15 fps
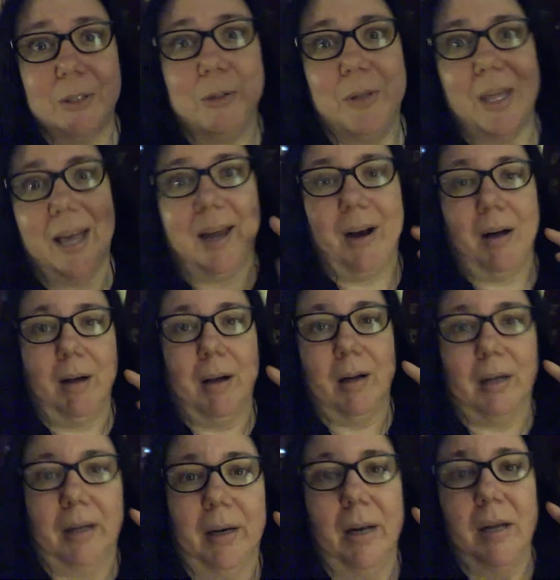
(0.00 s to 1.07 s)
do that
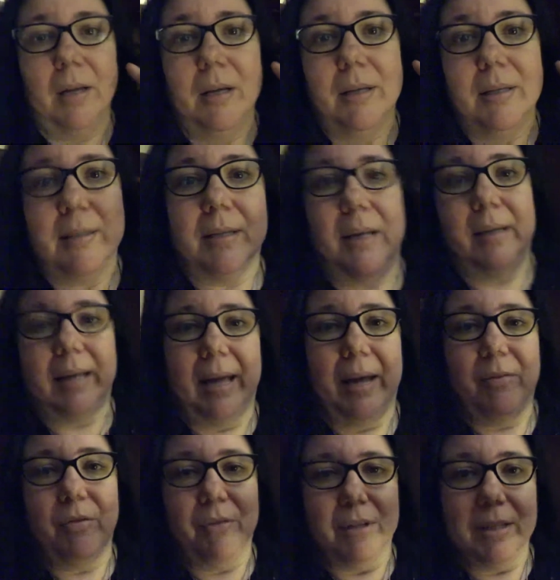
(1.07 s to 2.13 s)
on
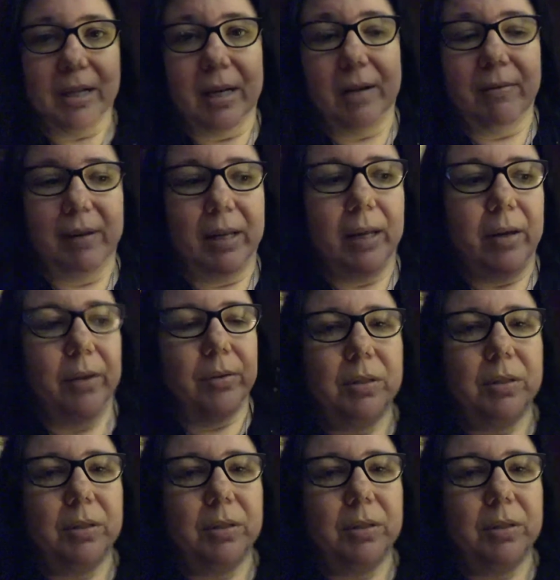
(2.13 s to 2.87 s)
Sunday for the Sunday video.